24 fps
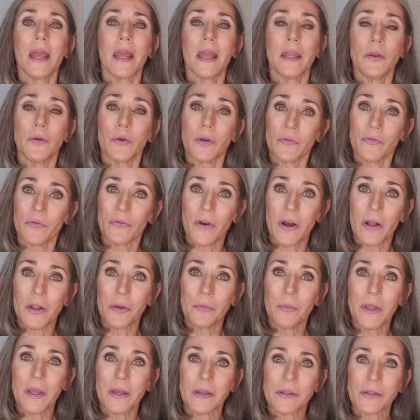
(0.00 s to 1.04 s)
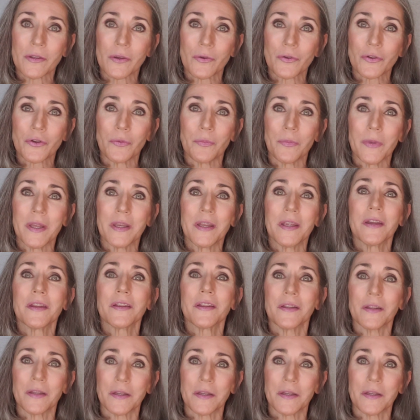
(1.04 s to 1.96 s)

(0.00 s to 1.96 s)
You can follow me on social media. The